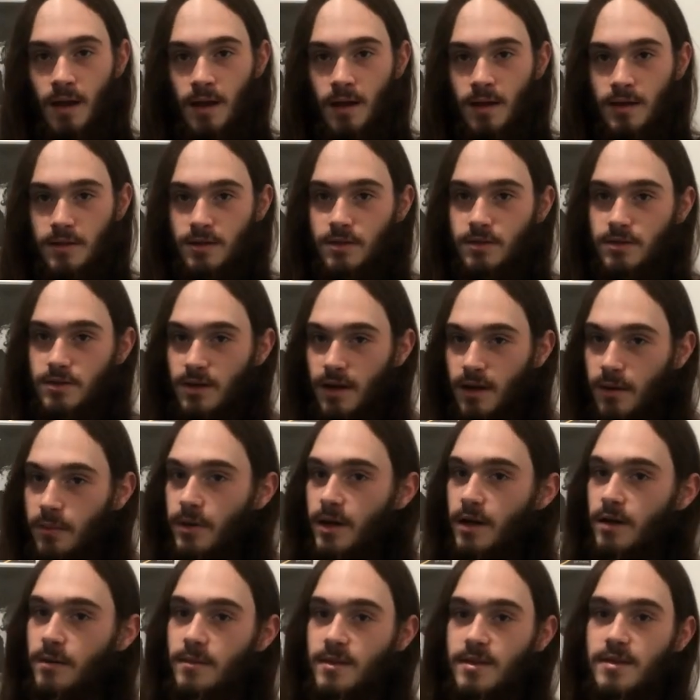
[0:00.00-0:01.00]
So today
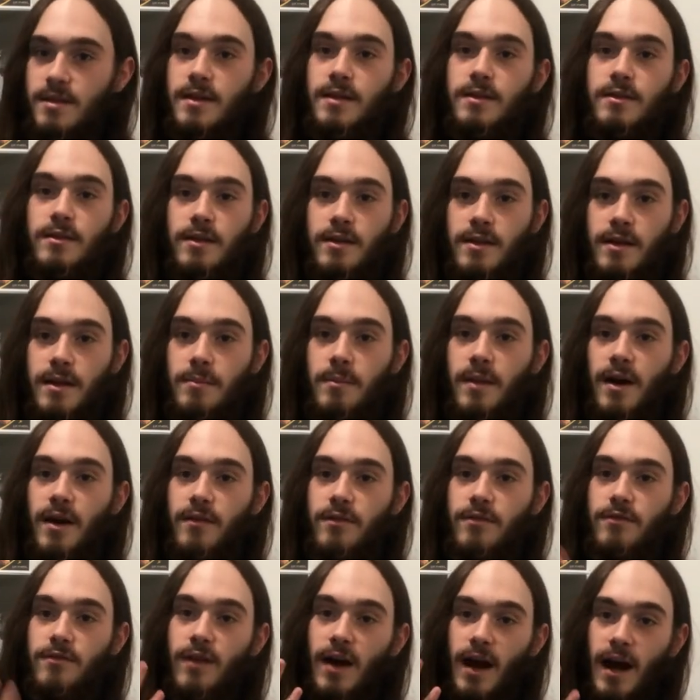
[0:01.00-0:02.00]
we're going to be taking a look at my
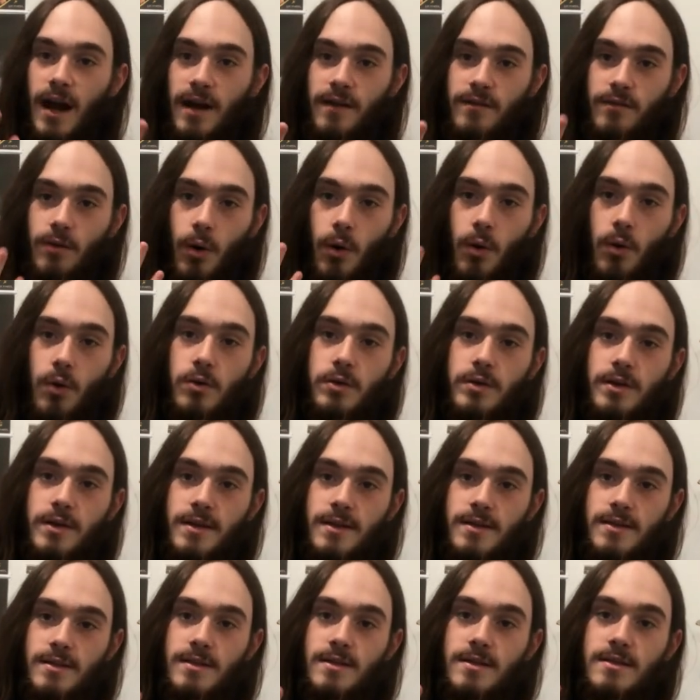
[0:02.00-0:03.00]
5
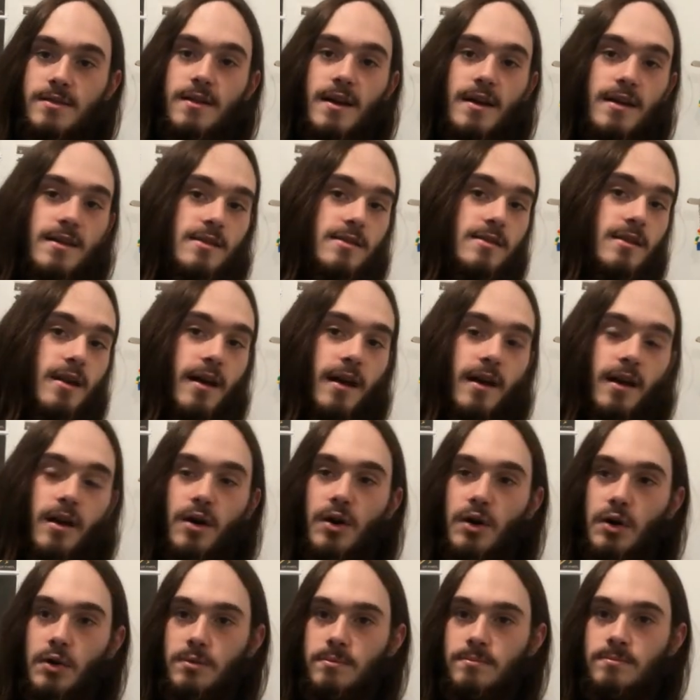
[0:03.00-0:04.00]
oldest sets that I
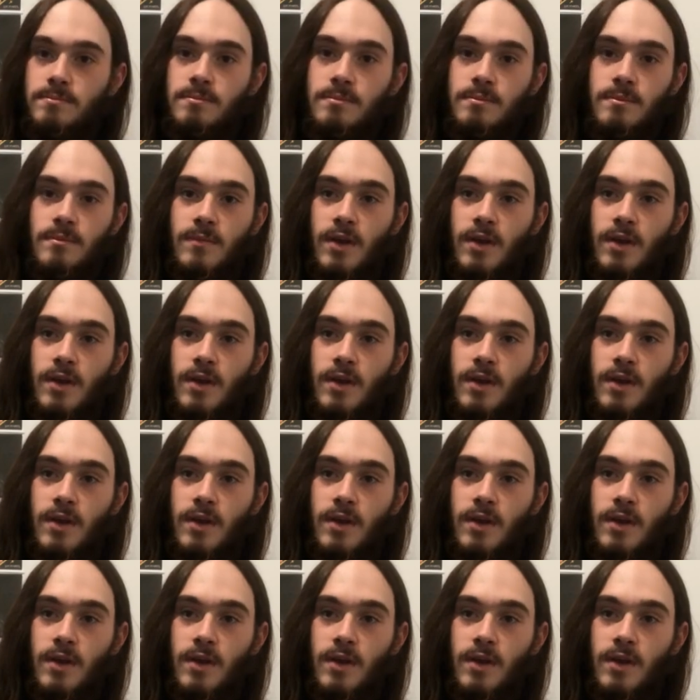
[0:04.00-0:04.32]
own.